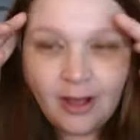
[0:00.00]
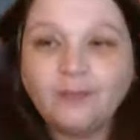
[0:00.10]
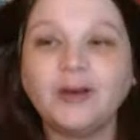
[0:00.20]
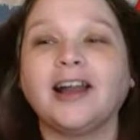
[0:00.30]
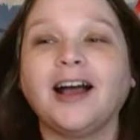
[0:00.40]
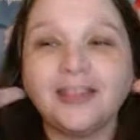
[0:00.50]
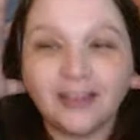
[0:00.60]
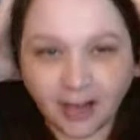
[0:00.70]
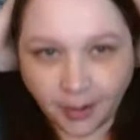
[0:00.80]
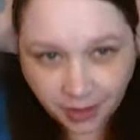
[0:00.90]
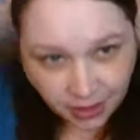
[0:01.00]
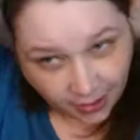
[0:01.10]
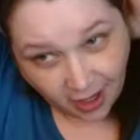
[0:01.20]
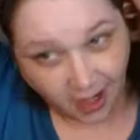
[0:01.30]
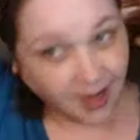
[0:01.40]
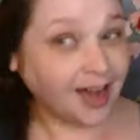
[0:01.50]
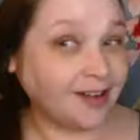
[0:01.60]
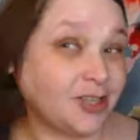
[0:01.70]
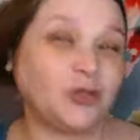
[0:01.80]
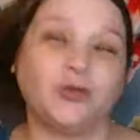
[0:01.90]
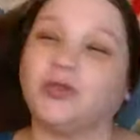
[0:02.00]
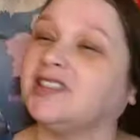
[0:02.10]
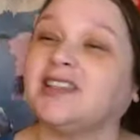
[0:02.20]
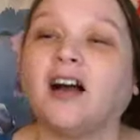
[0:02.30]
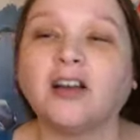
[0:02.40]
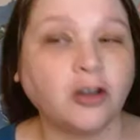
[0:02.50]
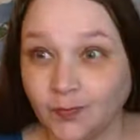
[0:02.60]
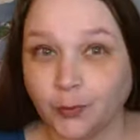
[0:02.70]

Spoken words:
but I thought I would show you all how to do sock,